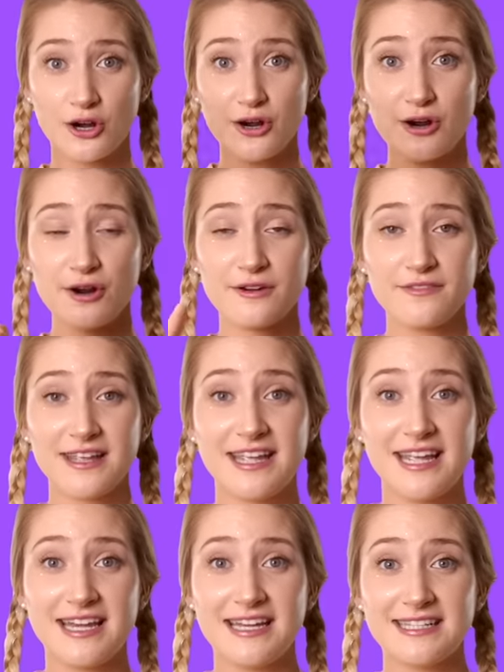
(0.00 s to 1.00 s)

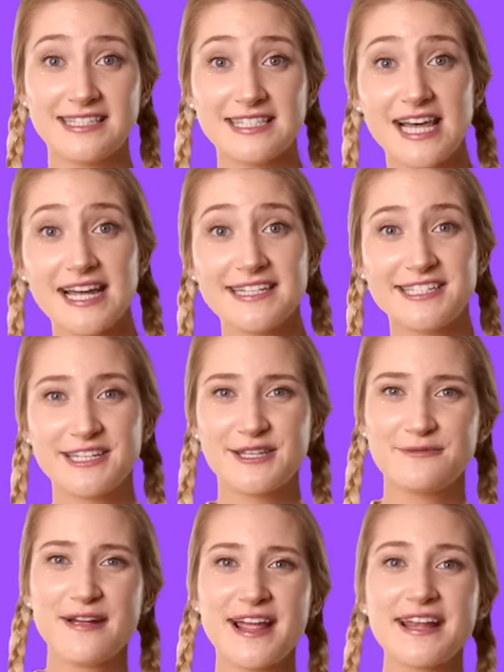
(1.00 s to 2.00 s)
Curve in and slide
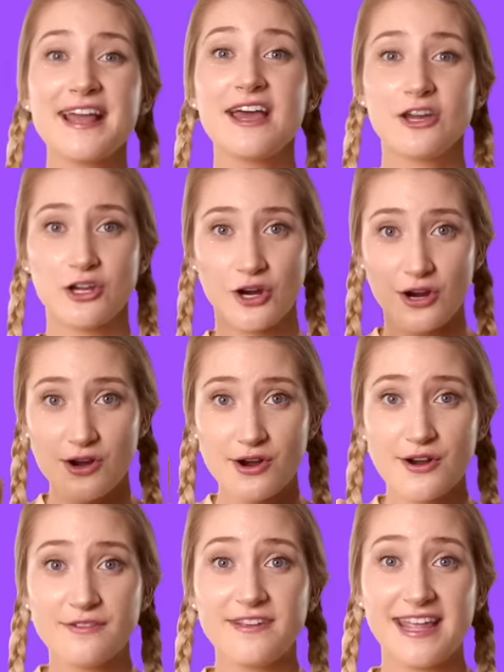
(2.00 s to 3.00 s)
to the right.
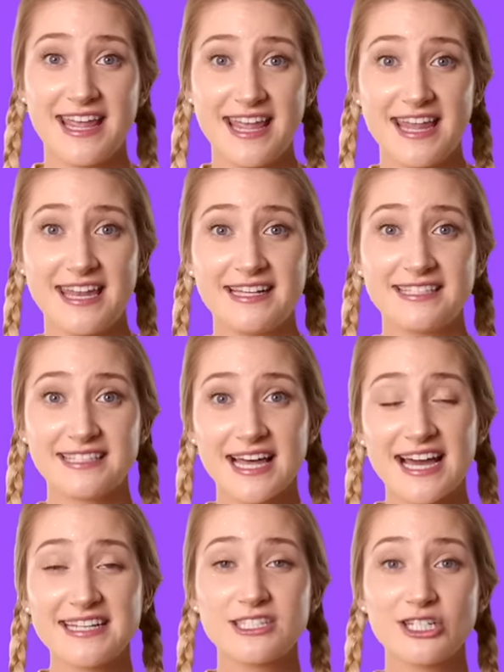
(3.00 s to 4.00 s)
Curve in
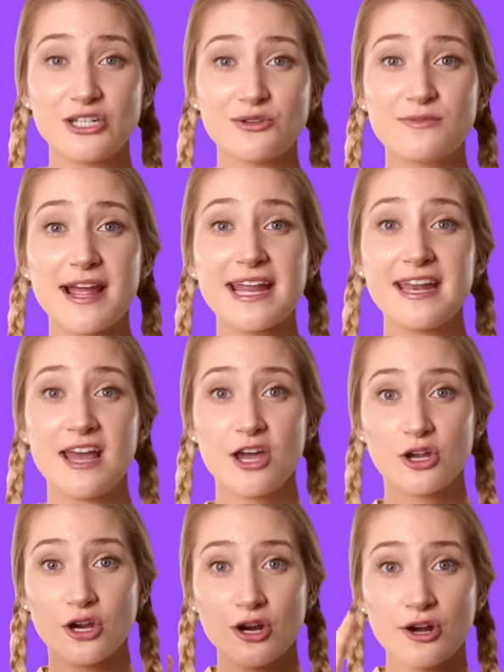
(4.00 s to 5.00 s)
and slide to the right.
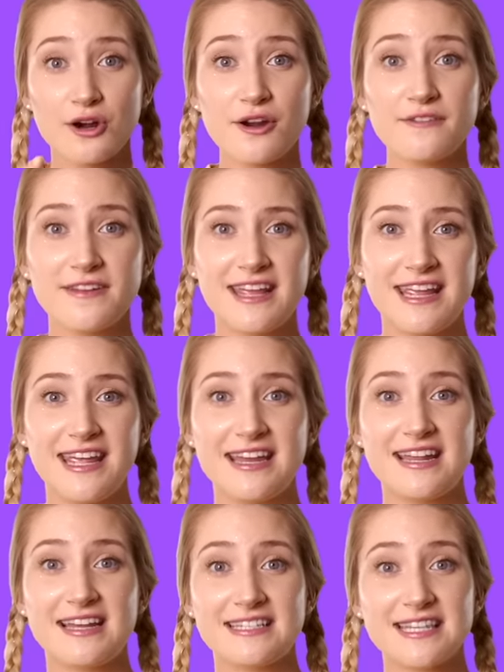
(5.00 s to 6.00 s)
Curve
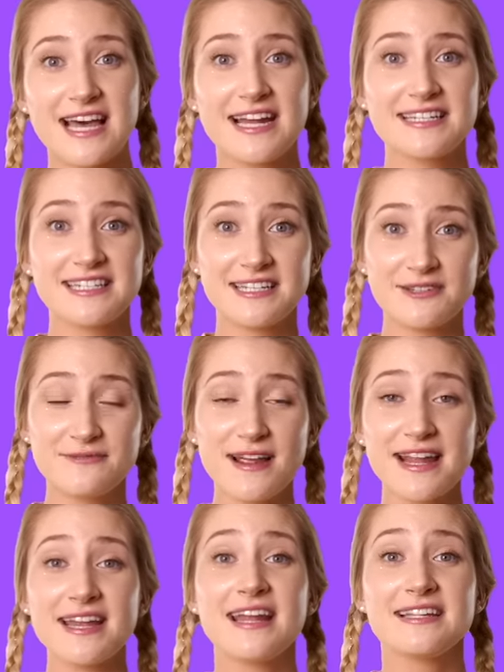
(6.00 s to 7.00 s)
in and slide to
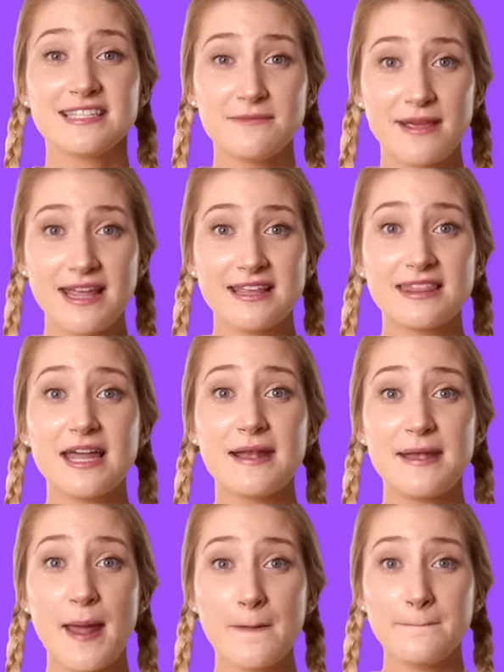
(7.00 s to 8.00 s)
the right to
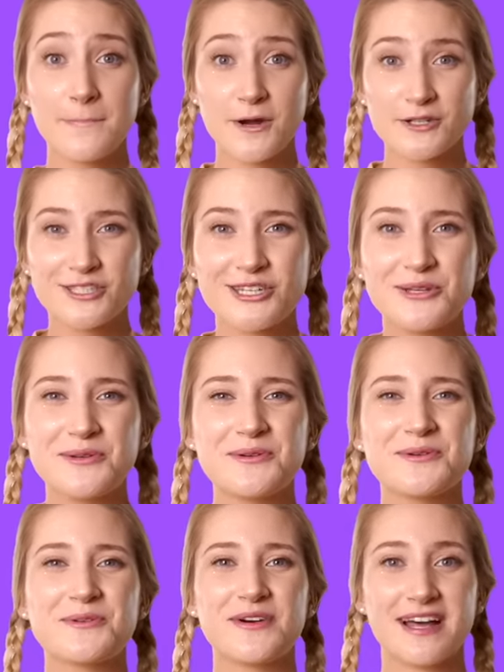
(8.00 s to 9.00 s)
make the number
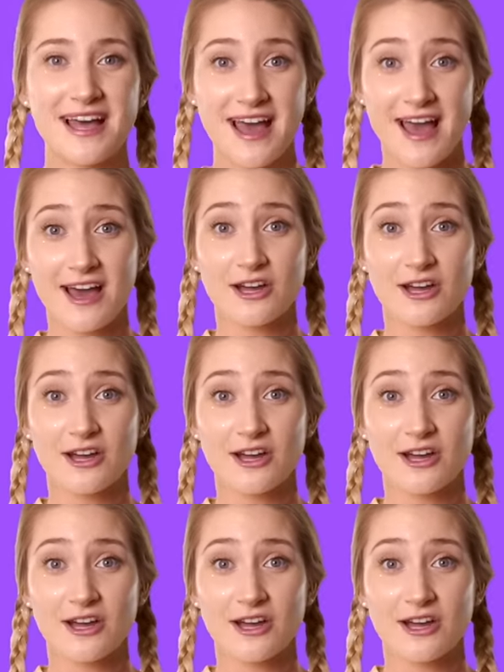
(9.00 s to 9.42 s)
two.